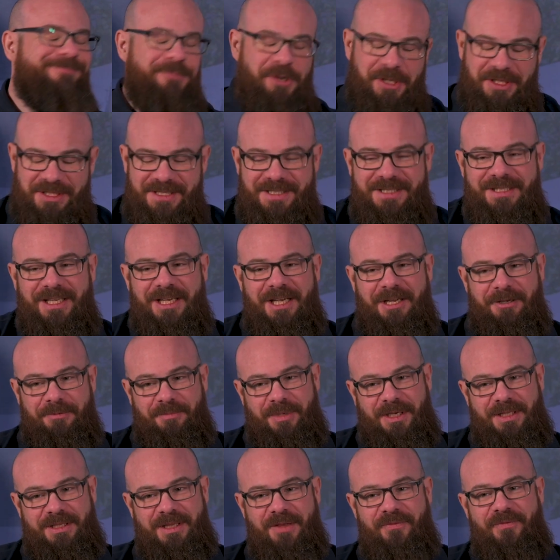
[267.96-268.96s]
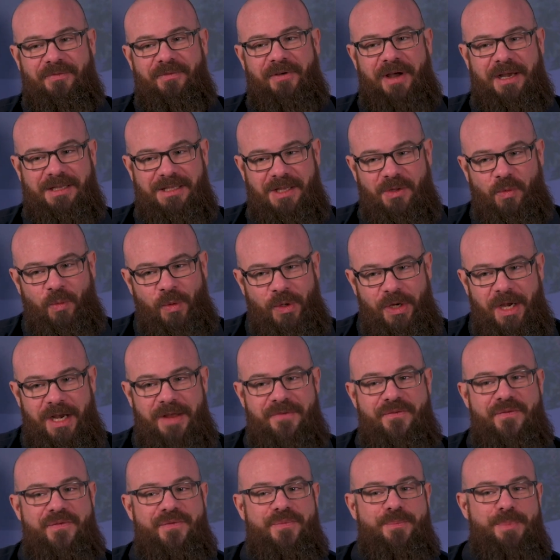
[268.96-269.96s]
We'll see. But the fact that we're
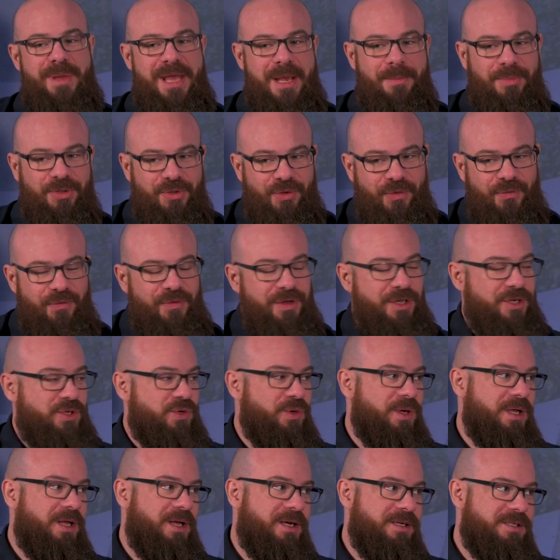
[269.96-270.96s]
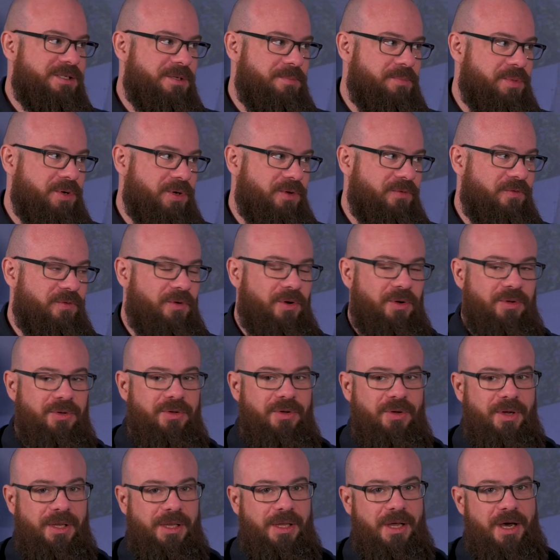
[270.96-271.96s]
going to be able to visualize the
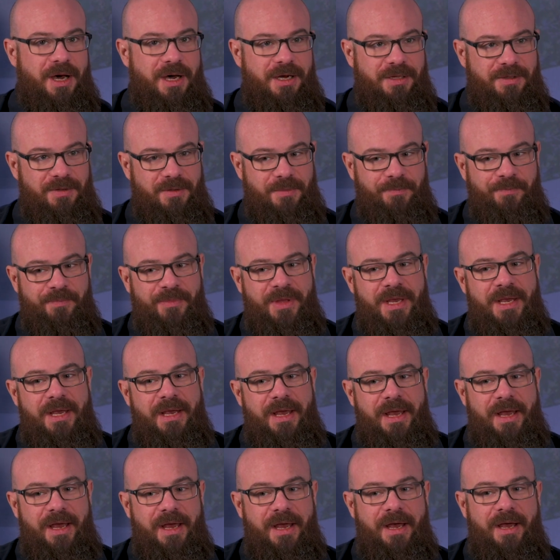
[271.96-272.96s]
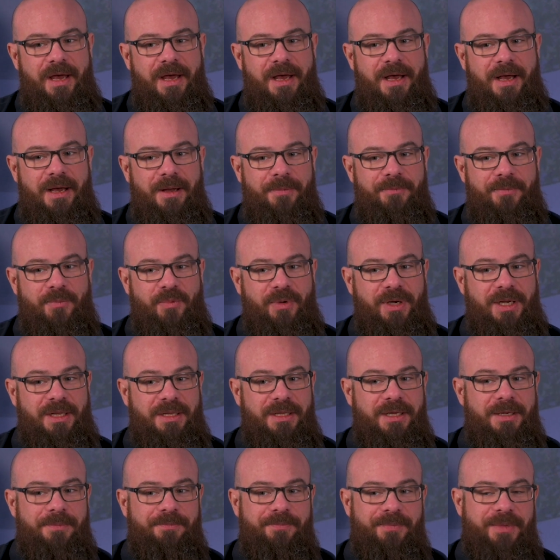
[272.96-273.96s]
portfolio a lot,
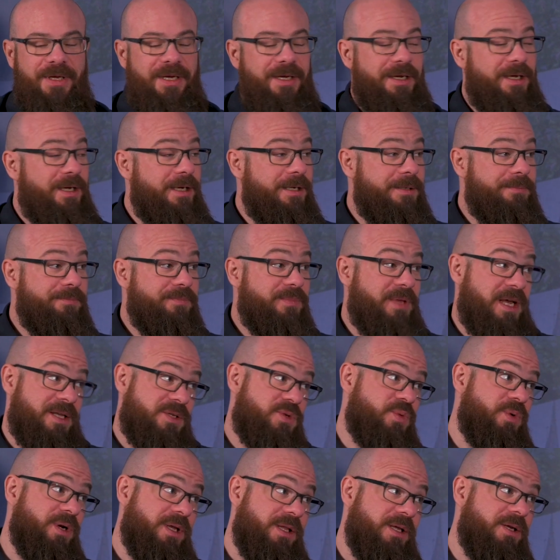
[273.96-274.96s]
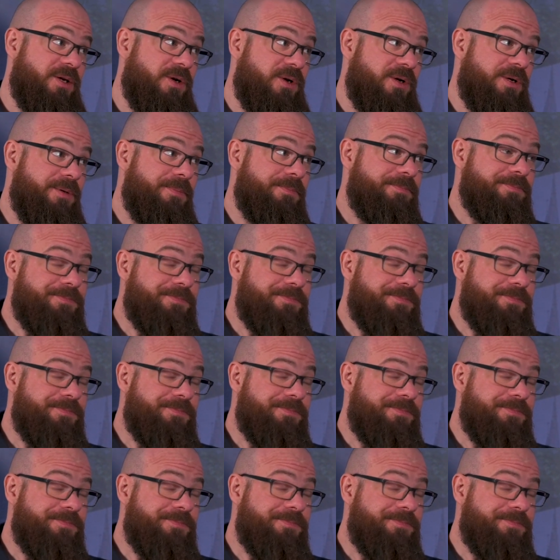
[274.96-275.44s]
that's really good.